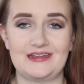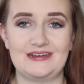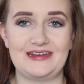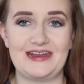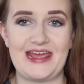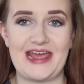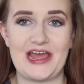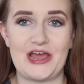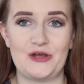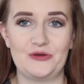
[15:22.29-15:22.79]

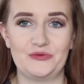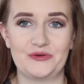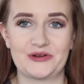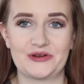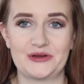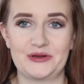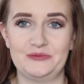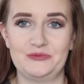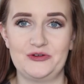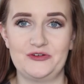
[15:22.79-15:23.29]
Now we're
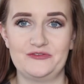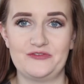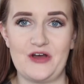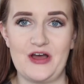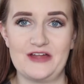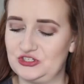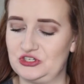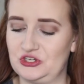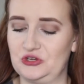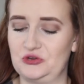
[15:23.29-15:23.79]
gonna move
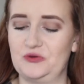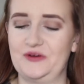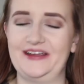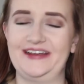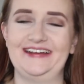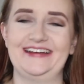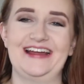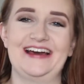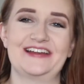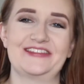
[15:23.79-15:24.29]
on to
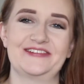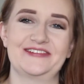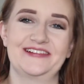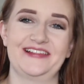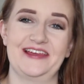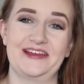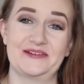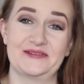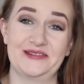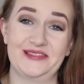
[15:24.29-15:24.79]
another
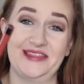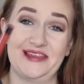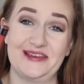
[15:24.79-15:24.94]
liquid